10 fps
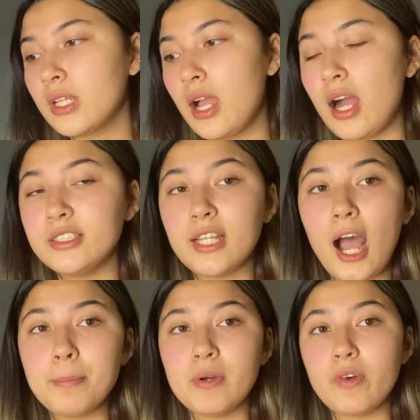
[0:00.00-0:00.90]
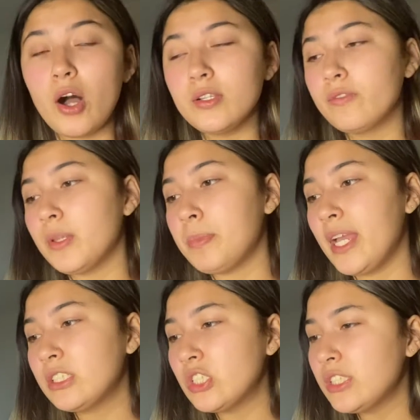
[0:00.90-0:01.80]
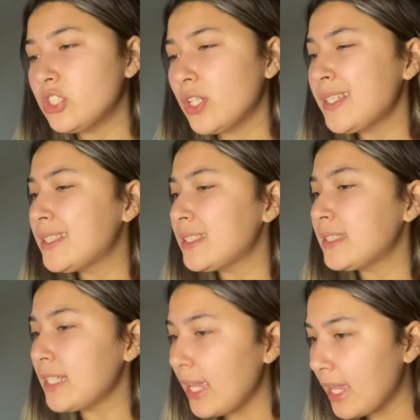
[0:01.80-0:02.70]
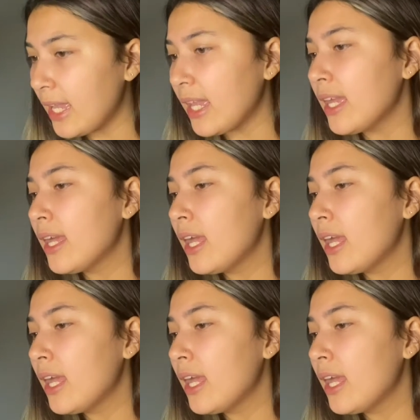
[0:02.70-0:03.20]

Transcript: on top of all of the pictures and just see.